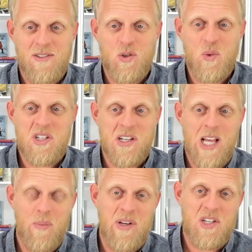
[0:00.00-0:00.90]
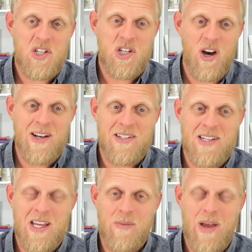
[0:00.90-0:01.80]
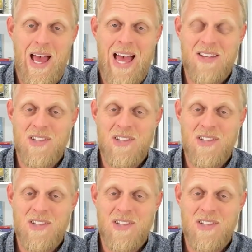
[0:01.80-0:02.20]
to which the company's China team has